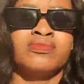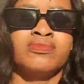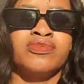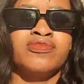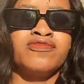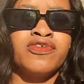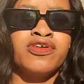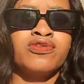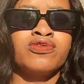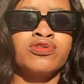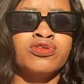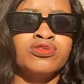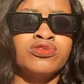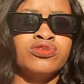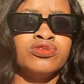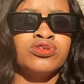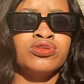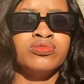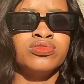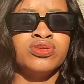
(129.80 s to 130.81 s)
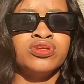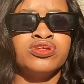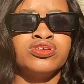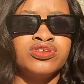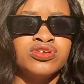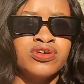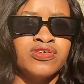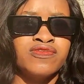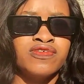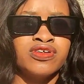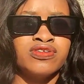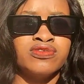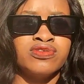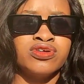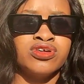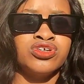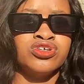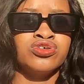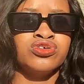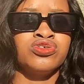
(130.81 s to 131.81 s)
Before going to the Ministry of
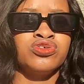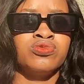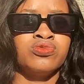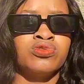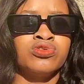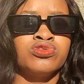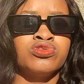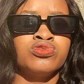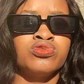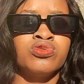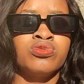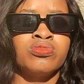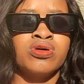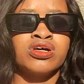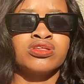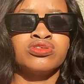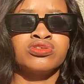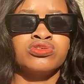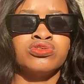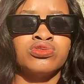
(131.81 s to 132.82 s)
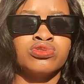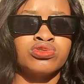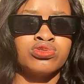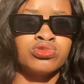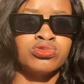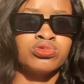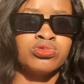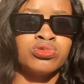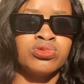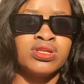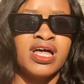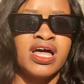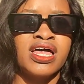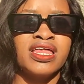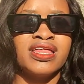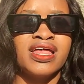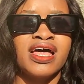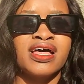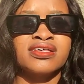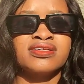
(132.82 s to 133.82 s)
Education, you want to go back to your school
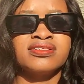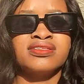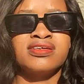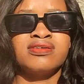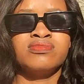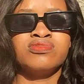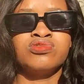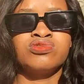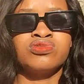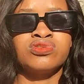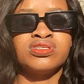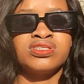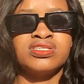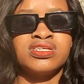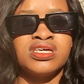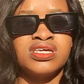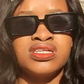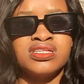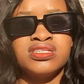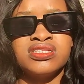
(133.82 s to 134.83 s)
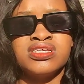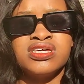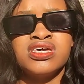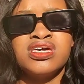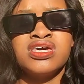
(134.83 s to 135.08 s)
and ask them to send